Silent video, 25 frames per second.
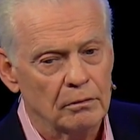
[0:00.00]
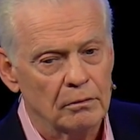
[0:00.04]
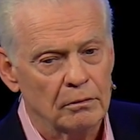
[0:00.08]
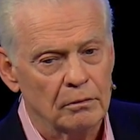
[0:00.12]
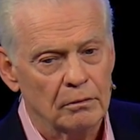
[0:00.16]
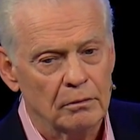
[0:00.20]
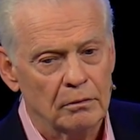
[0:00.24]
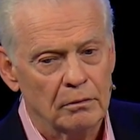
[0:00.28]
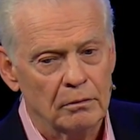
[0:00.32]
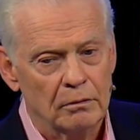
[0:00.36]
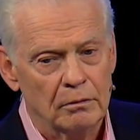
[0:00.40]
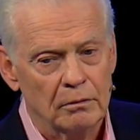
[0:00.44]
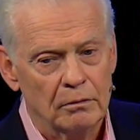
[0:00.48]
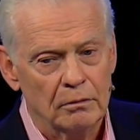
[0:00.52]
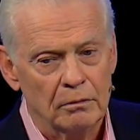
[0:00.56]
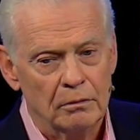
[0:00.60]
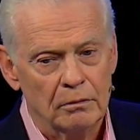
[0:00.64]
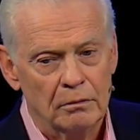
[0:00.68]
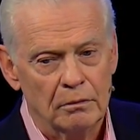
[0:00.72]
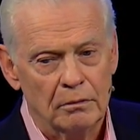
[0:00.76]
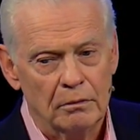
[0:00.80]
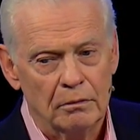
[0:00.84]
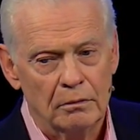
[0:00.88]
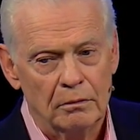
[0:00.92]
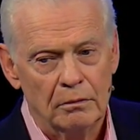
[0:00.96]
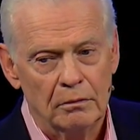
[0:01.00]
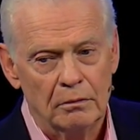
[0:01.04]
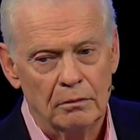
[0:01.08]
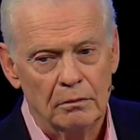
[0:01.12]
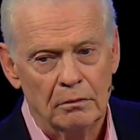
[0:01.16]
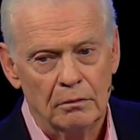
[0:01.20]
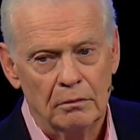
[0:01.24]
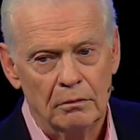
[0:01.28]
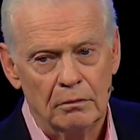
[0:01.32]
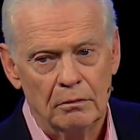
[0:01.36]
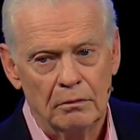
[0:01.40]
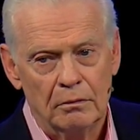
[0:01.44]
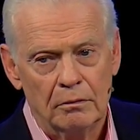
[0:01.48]

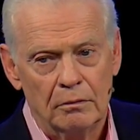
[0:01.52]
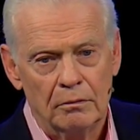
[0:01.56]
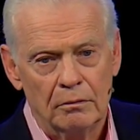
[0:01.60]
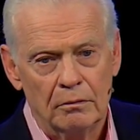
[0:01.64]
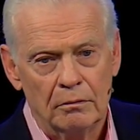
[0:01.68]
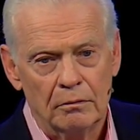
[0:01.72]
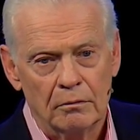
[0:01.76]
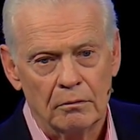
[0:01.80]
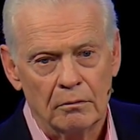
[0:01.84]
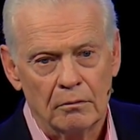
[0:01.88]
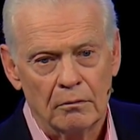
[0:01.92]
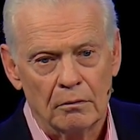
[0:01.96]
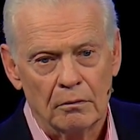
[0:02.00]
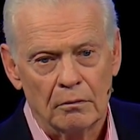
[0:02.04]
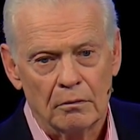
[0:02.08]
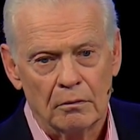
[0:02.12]
Nothing is said.